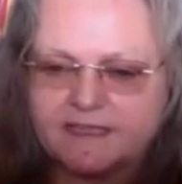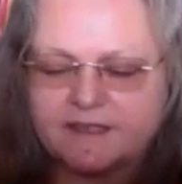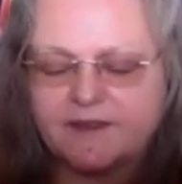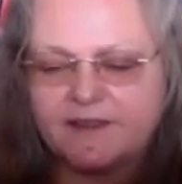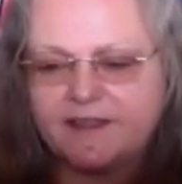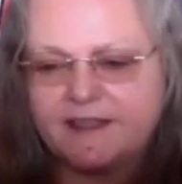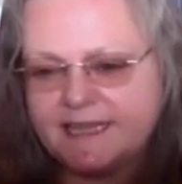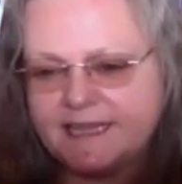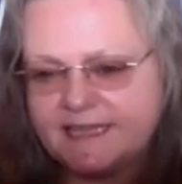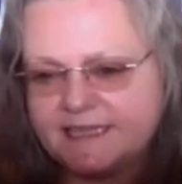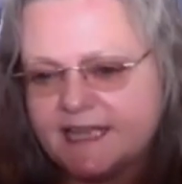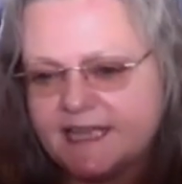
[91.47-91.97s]
So
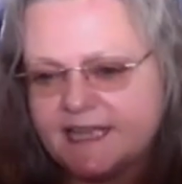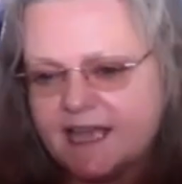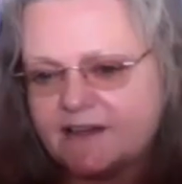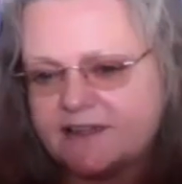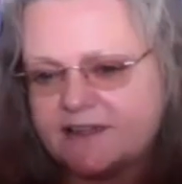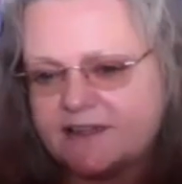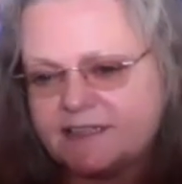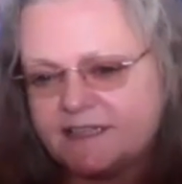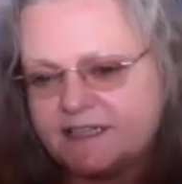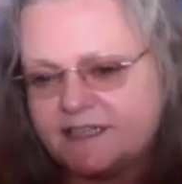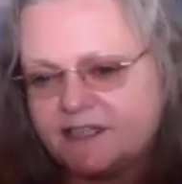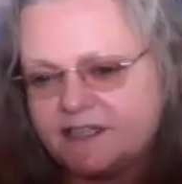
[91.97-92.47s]
in these
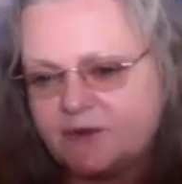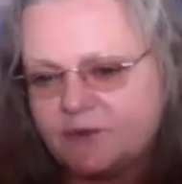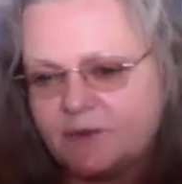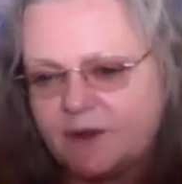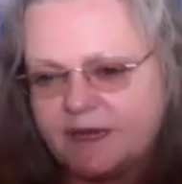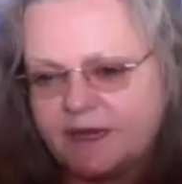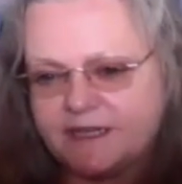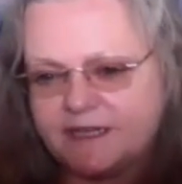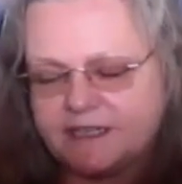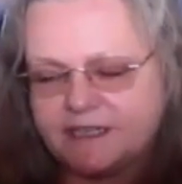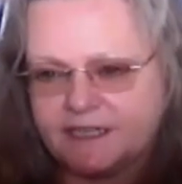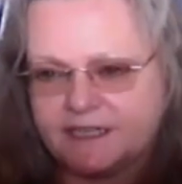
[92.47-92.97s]
kind of
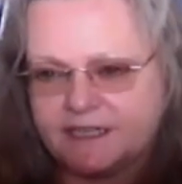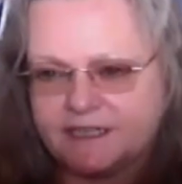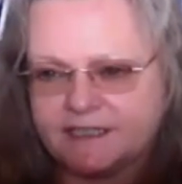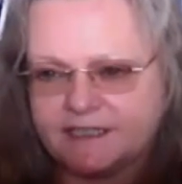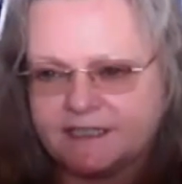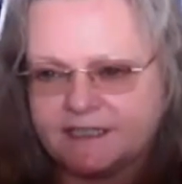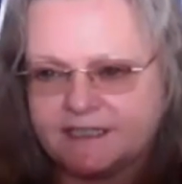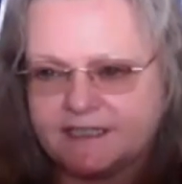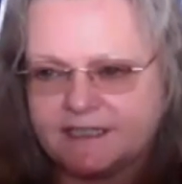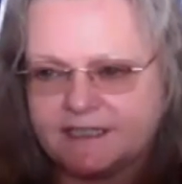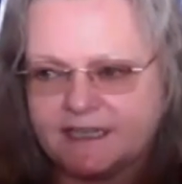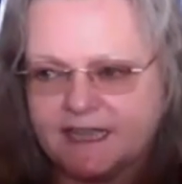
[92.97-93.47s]

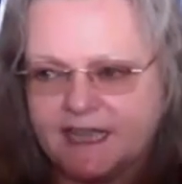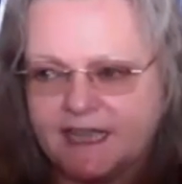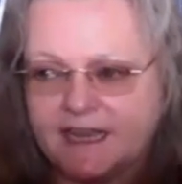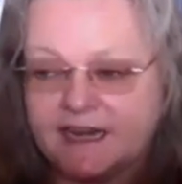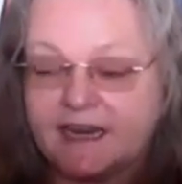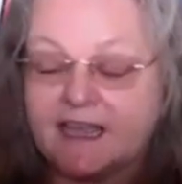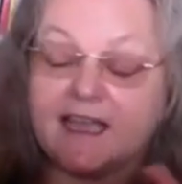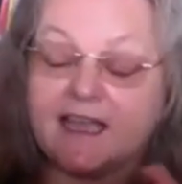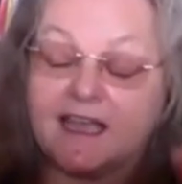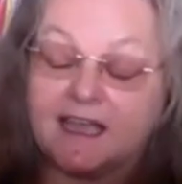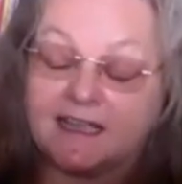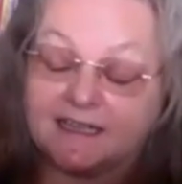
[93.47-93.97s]
situations,
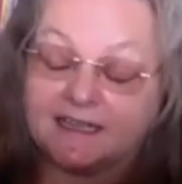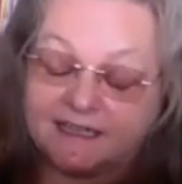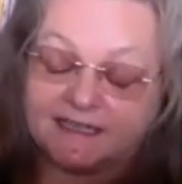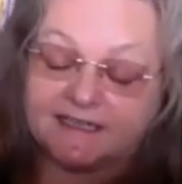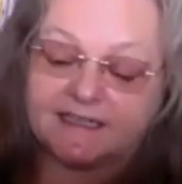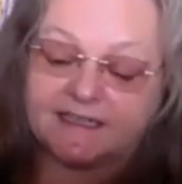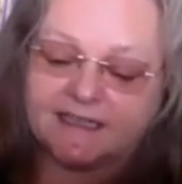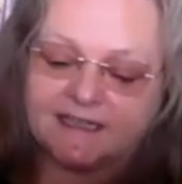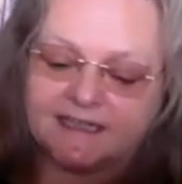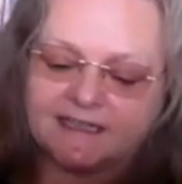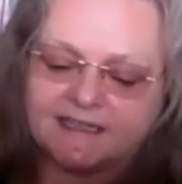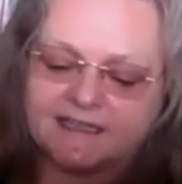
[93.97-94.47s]
and I
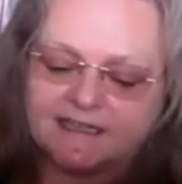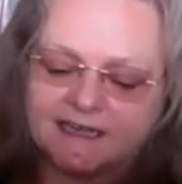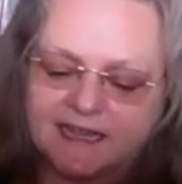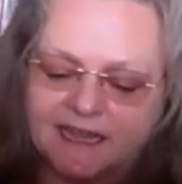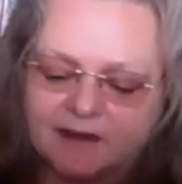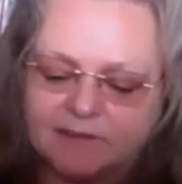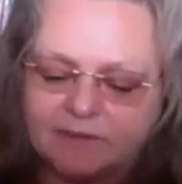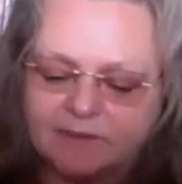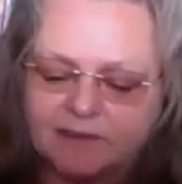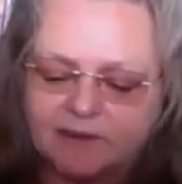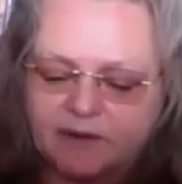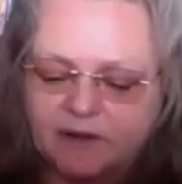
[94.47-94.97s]
didn't this
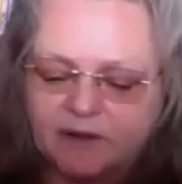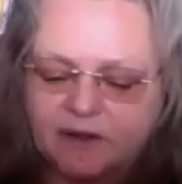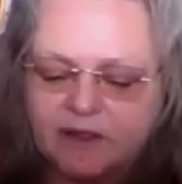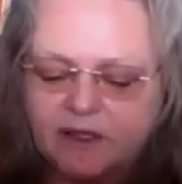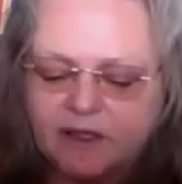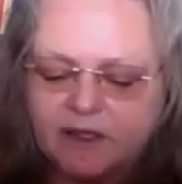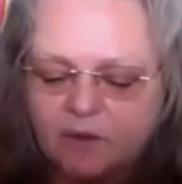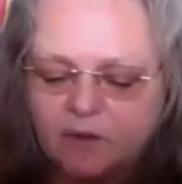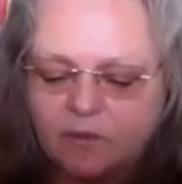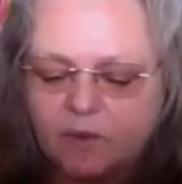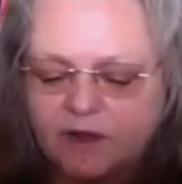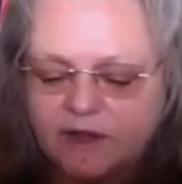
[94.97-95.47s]
time, but
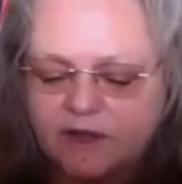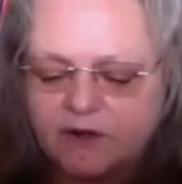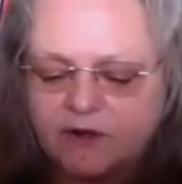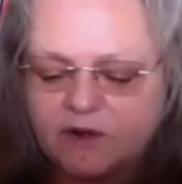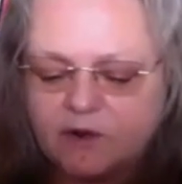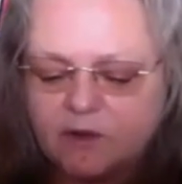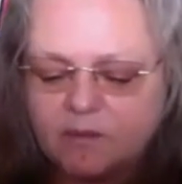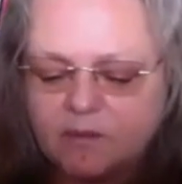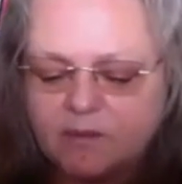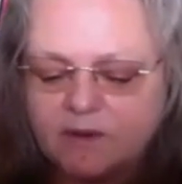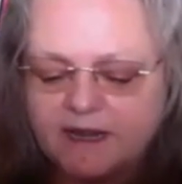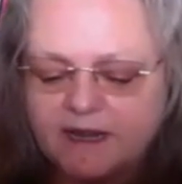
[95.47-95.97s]
what
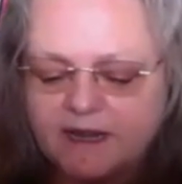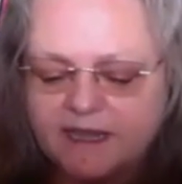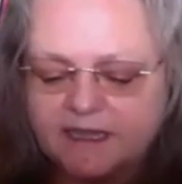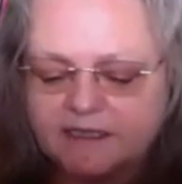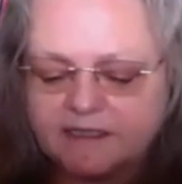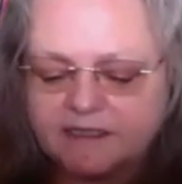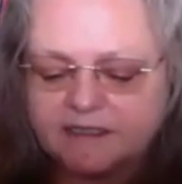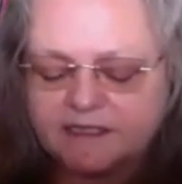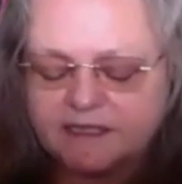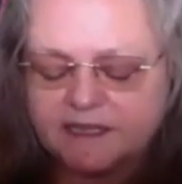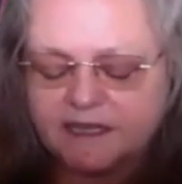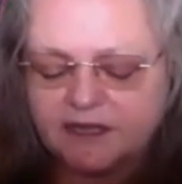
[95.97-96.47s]
you normally
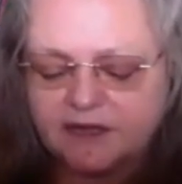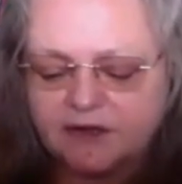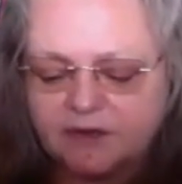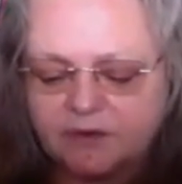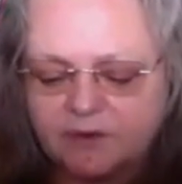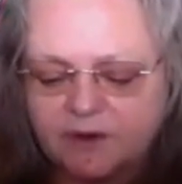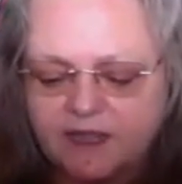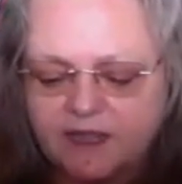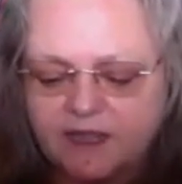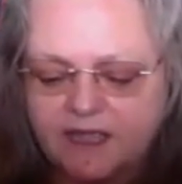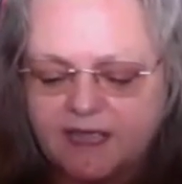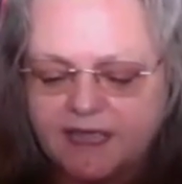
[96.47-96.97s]
can
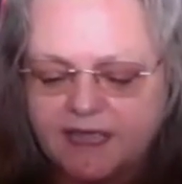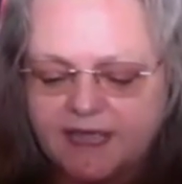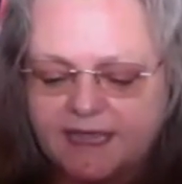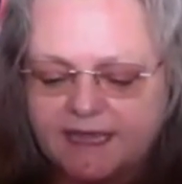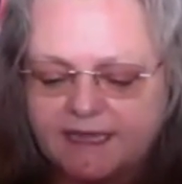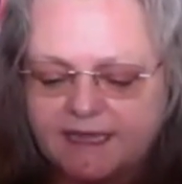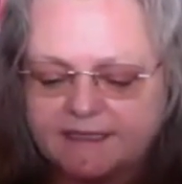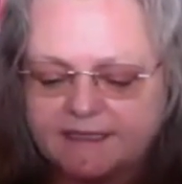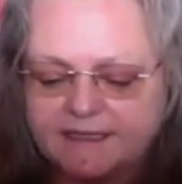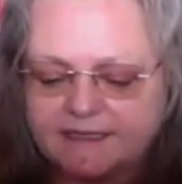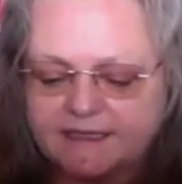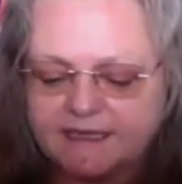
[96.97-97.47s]
do
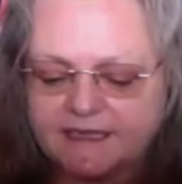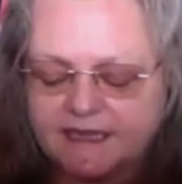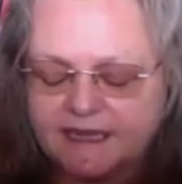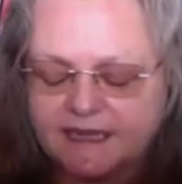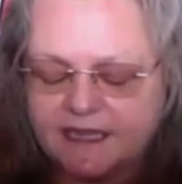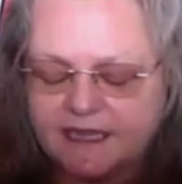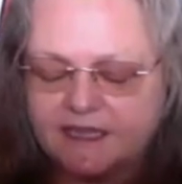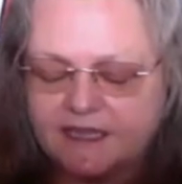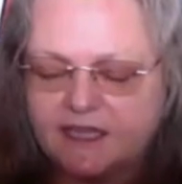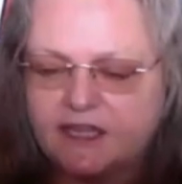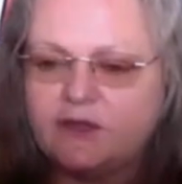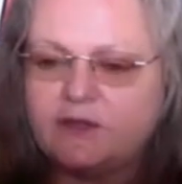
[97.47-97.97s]
is
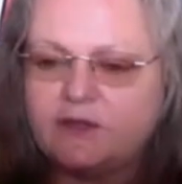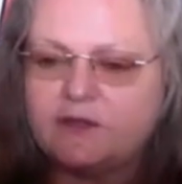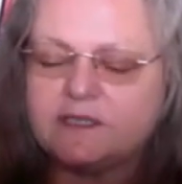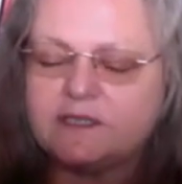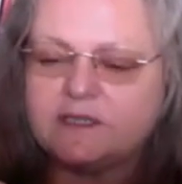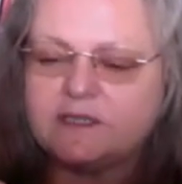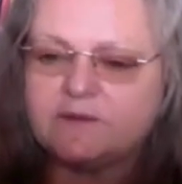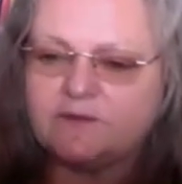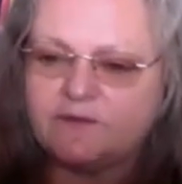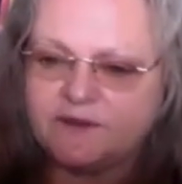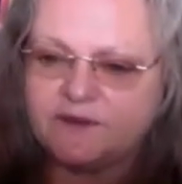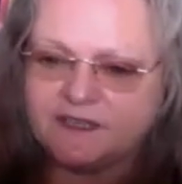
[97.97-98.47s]

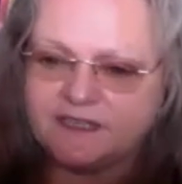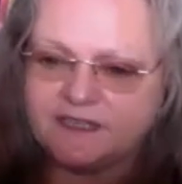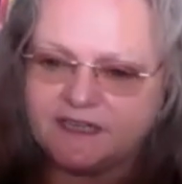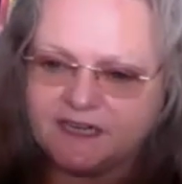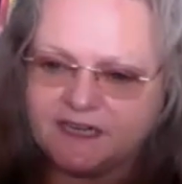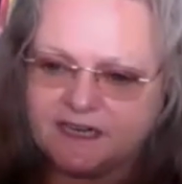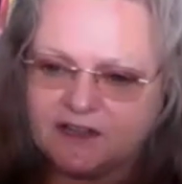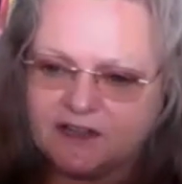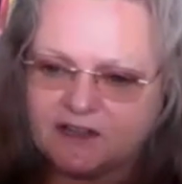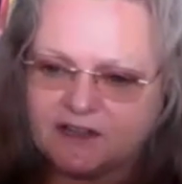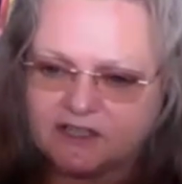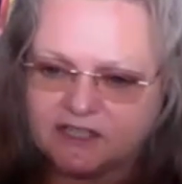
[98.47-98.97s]
use some
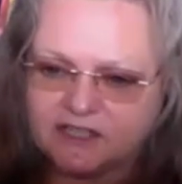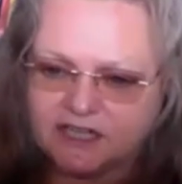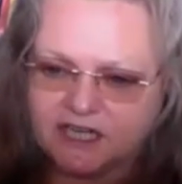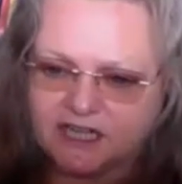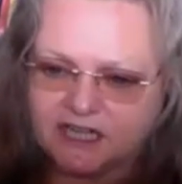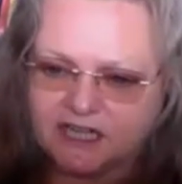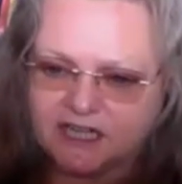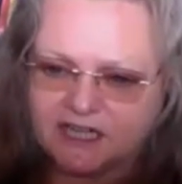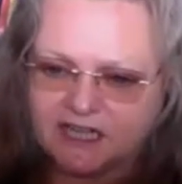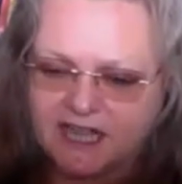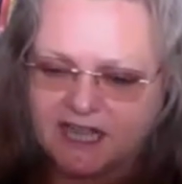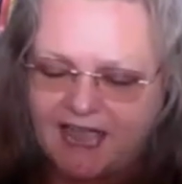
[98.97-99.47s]

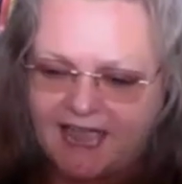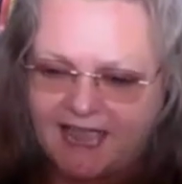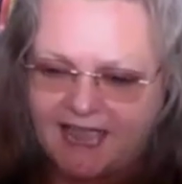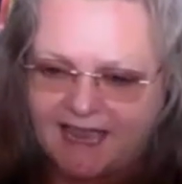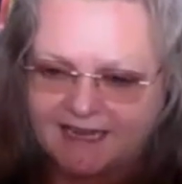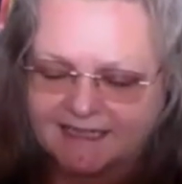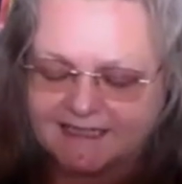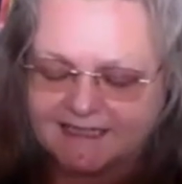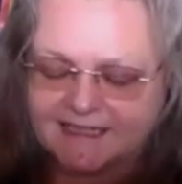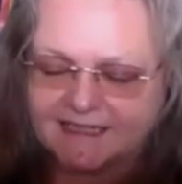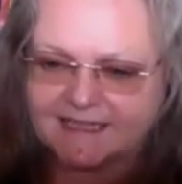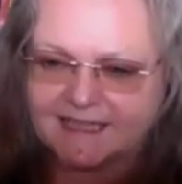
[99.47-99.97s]
physiological
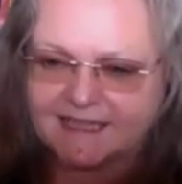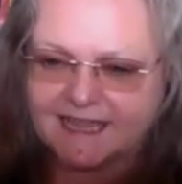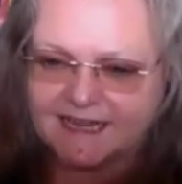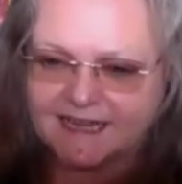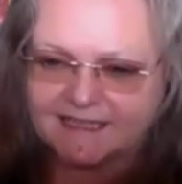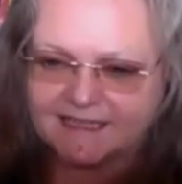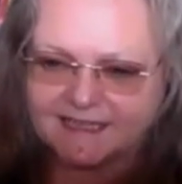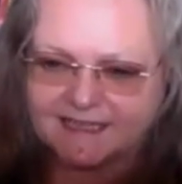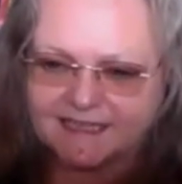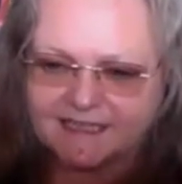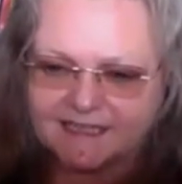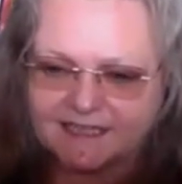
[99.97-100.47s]

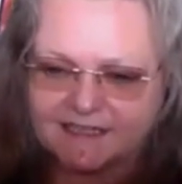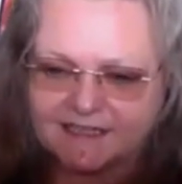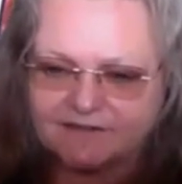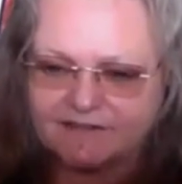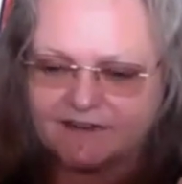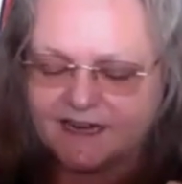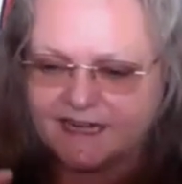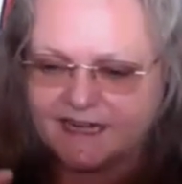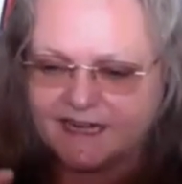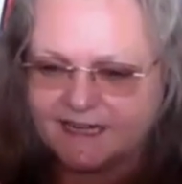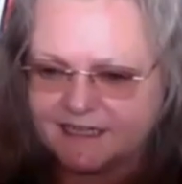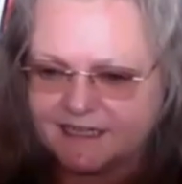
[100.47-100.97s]
exercises to
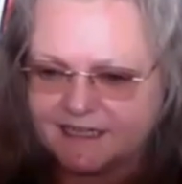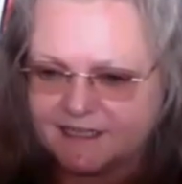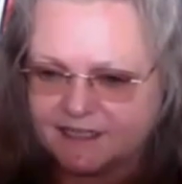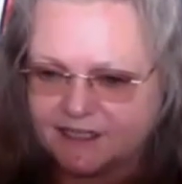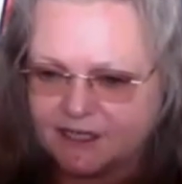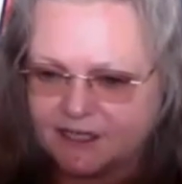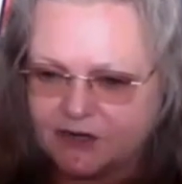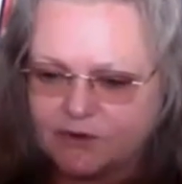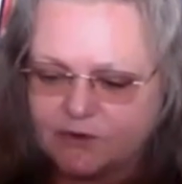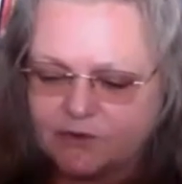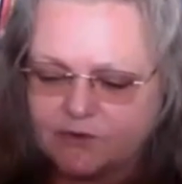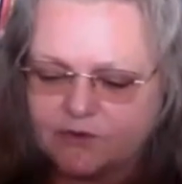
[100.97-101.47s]
really
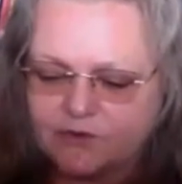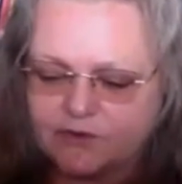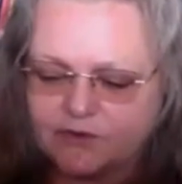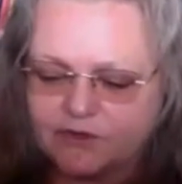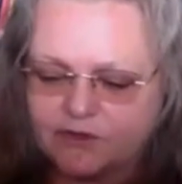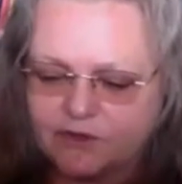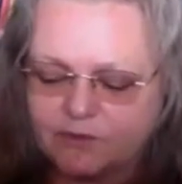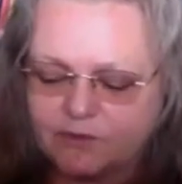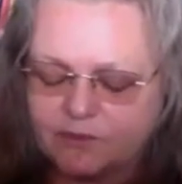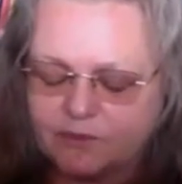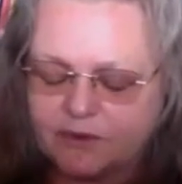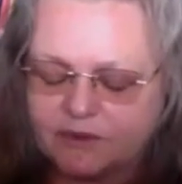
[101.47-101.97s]

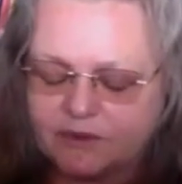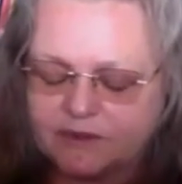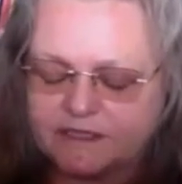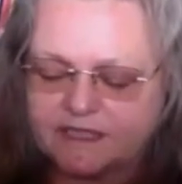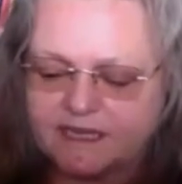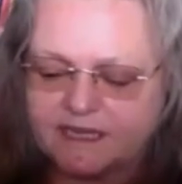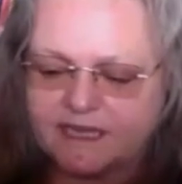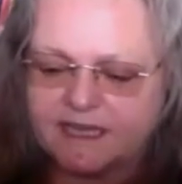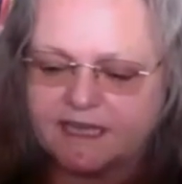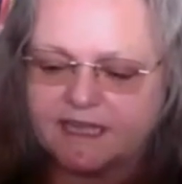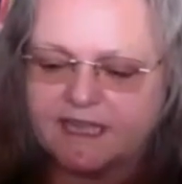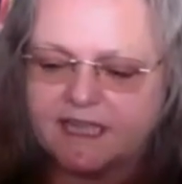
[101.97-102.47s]
soothe the
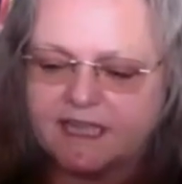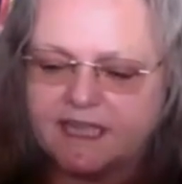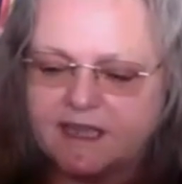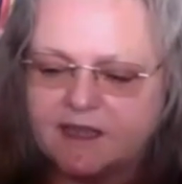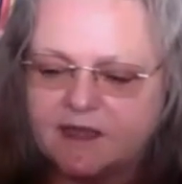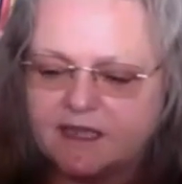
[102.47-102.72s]
body.